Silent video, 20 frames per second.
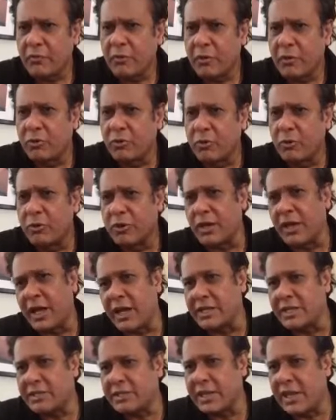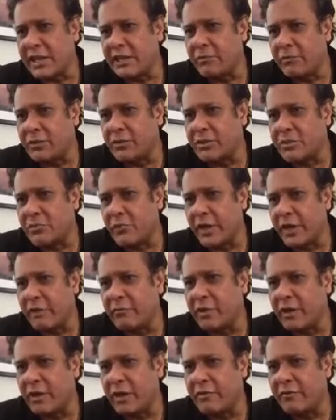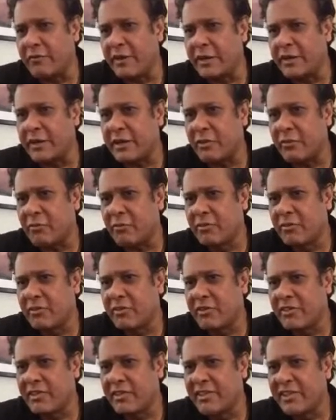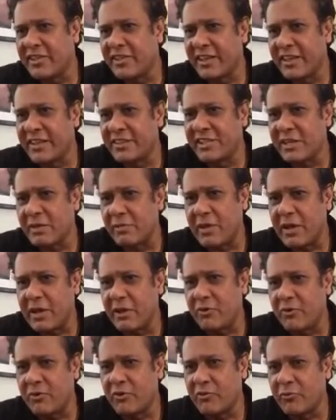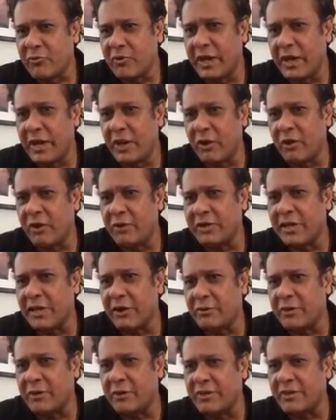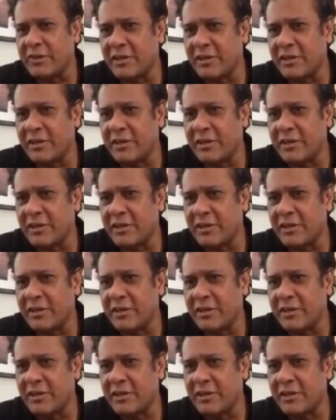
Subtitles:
I want to go to the last slide, which is where we are right now. And somehow, when I logged out, it